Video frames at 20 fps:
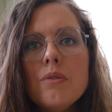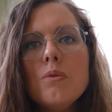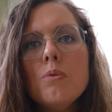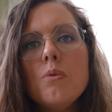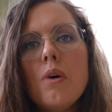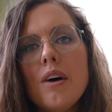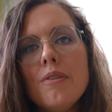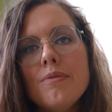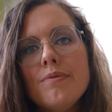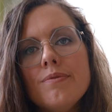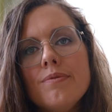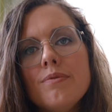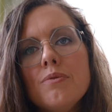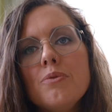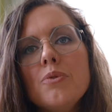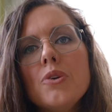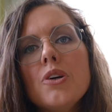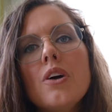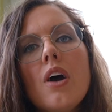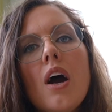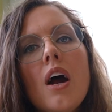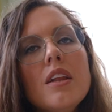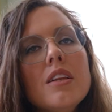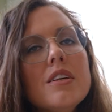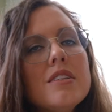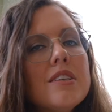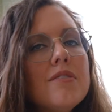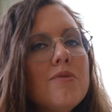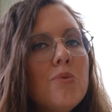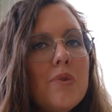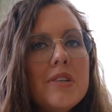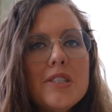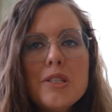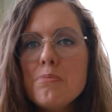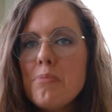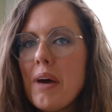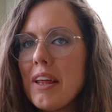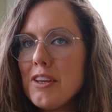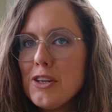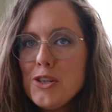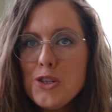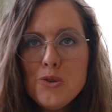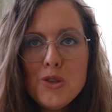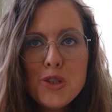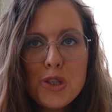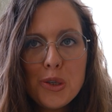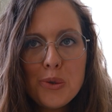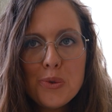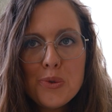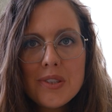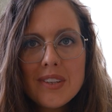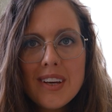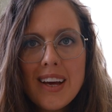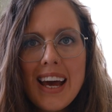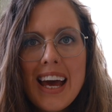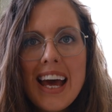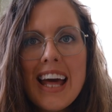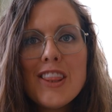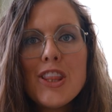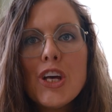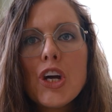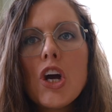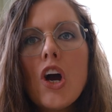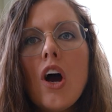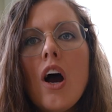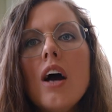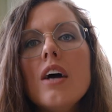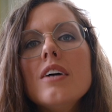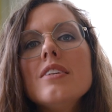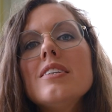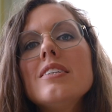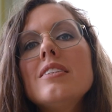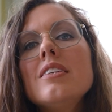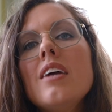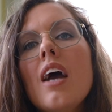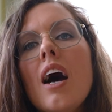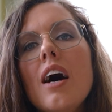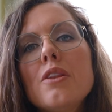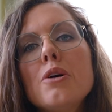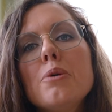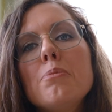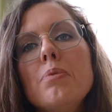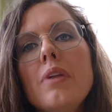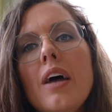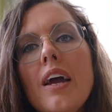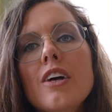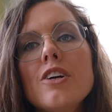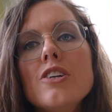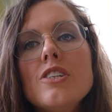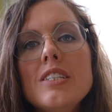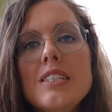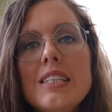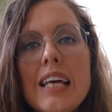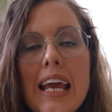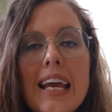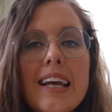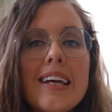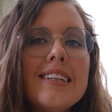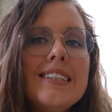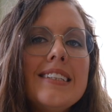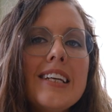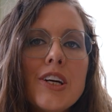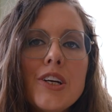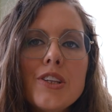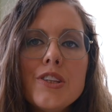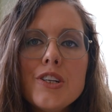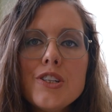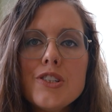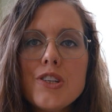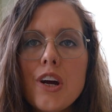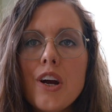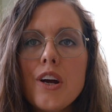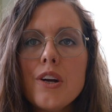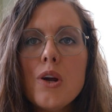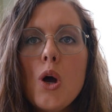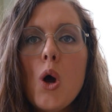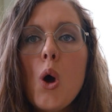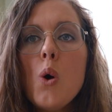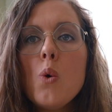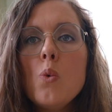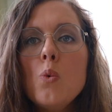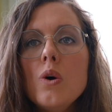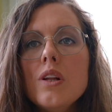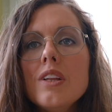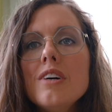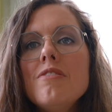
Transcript: Well, regardless of which method you choose, the cards that the other players take during their turn will